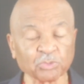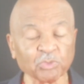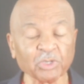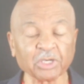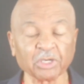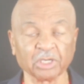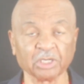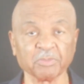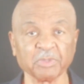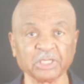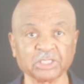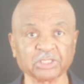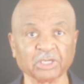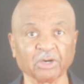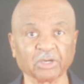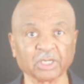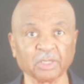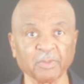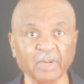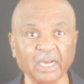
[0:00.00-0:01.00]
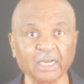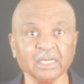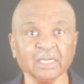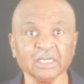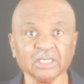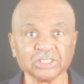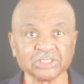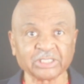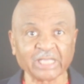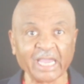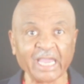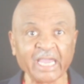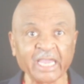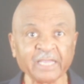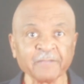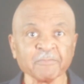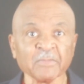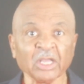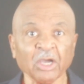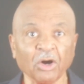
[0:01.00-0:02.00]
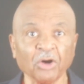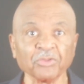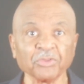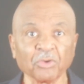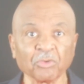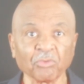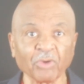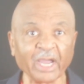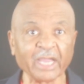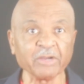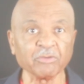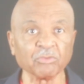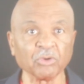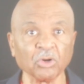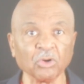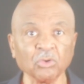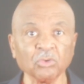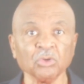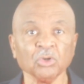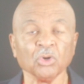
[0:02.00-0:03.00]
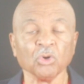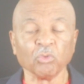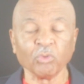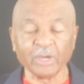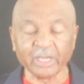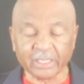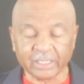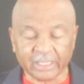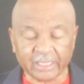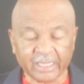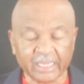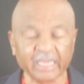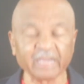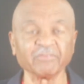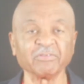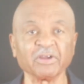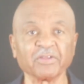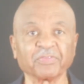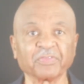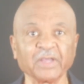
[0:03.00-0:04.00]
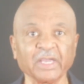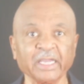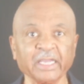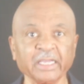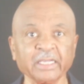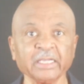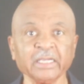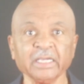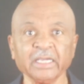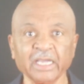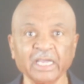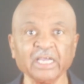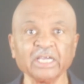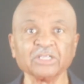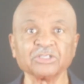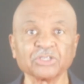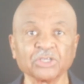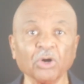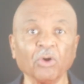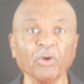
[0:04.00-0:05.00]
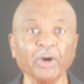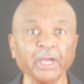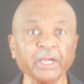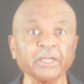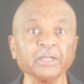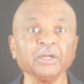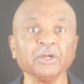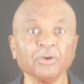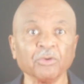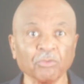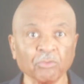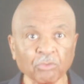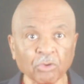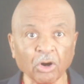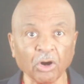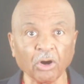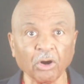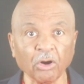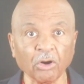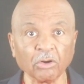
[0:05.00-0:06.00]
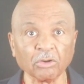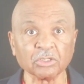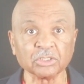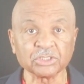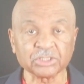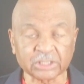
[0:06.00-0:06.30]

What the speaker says: We're going to be talking about staying on the right road when everything is going wrong.